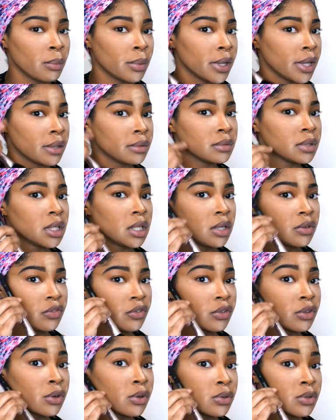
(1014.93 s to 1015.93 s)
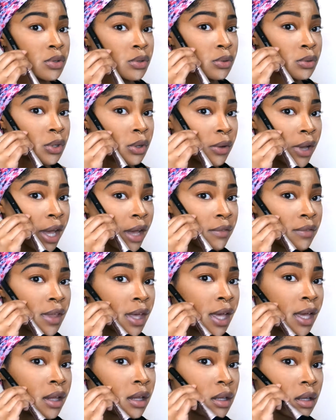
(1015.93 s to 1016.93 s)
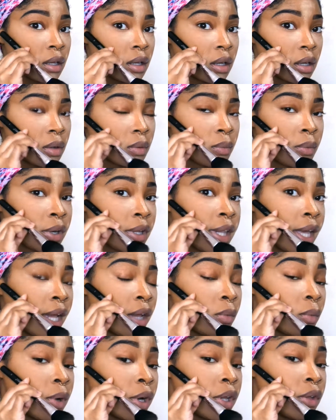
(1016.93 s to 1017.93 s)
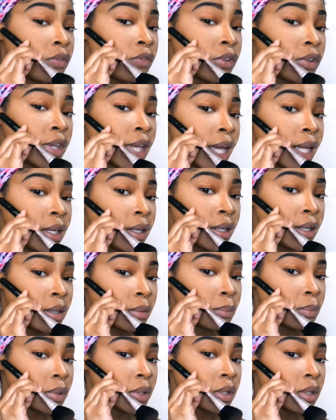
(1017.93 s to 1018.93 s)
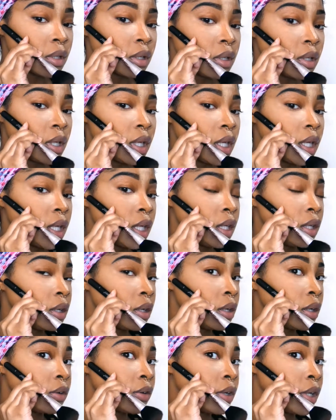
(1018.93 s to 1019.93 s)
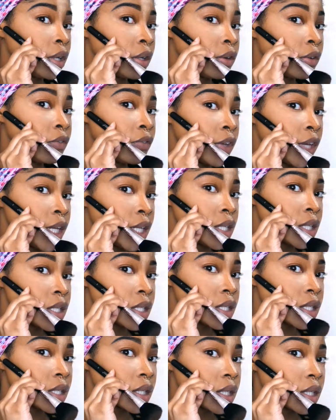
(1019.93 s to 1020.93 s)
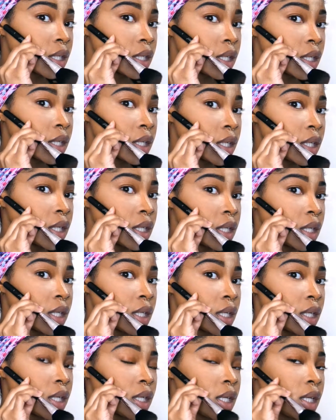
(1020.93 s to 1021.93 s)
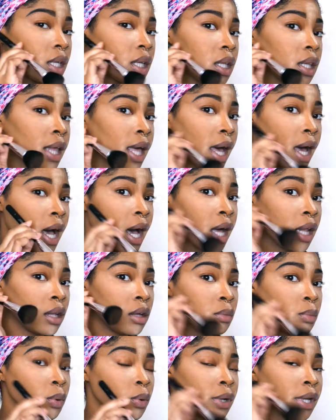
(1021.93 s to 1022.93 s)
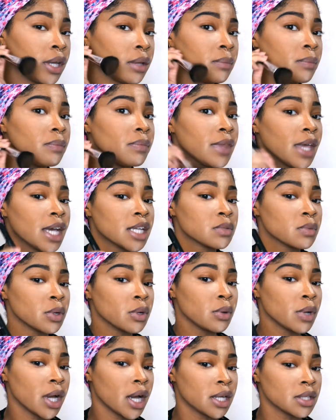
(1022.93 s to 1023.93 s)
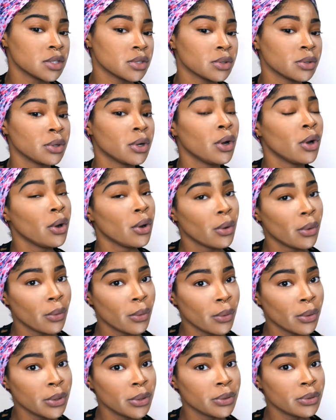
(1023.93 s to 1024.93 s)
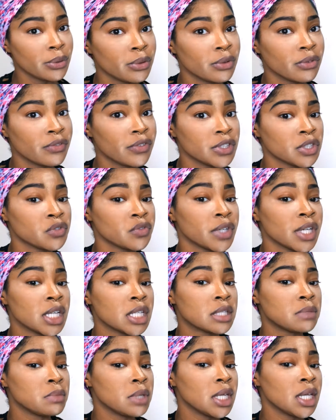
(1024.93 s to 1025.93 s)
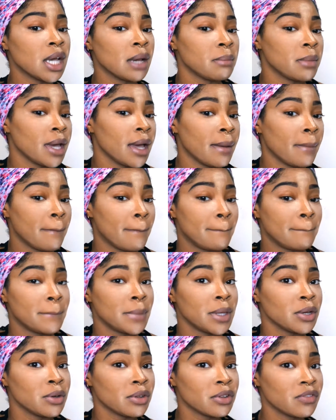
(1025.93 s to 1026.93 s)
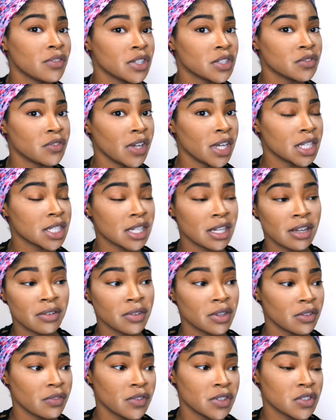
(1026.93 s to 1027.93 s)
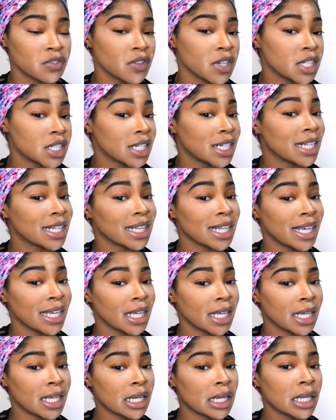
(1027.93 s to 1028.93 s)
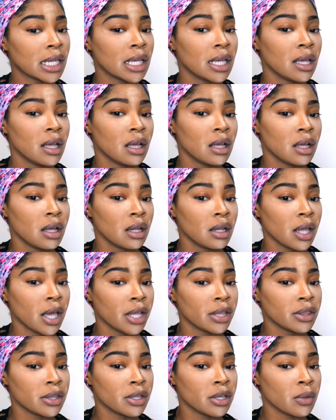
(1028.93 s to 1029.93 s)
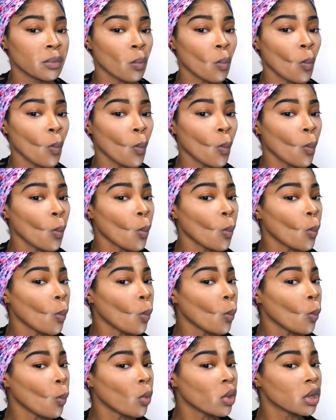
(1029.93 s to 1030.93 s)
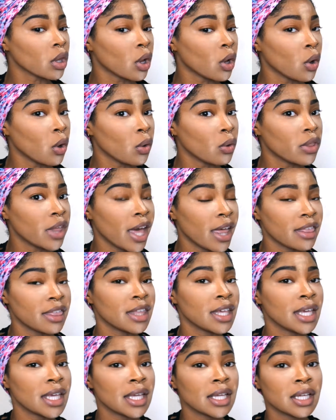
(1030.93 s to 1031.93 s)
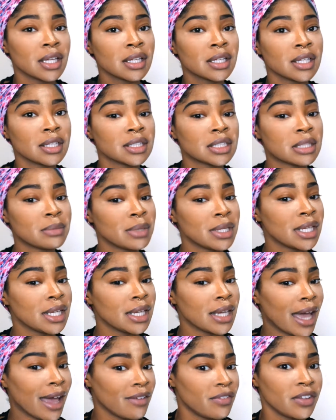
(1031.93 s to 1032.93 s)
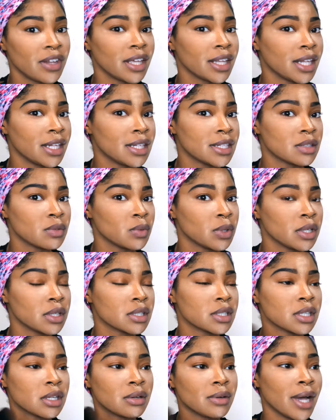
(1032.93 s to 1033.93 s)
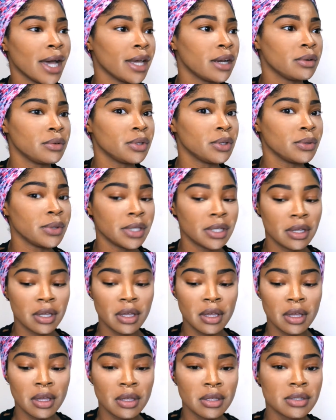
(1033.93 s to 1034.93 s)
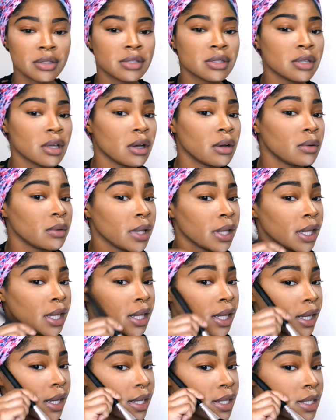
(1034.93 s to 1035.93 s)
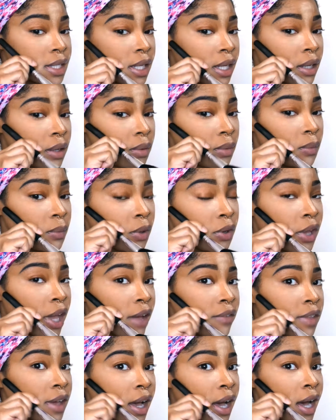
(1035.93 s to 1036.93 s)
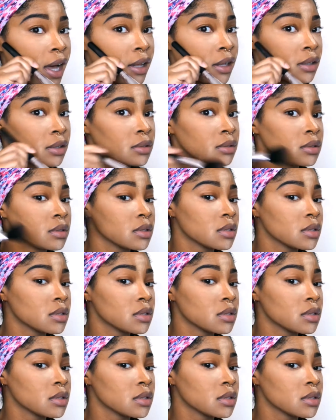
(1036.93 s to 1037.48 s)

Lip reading: But for those who don't have that, where you feel that dip in your face, that hollow point, that's where you contour. Or you the fish face. Me, I'm not big on the fish face. I never did the fish face. I didn't like it. Like the whole that thing. To me, I feel like that doesn't work, so I don't do it. So again, like I said, where you have that hollow.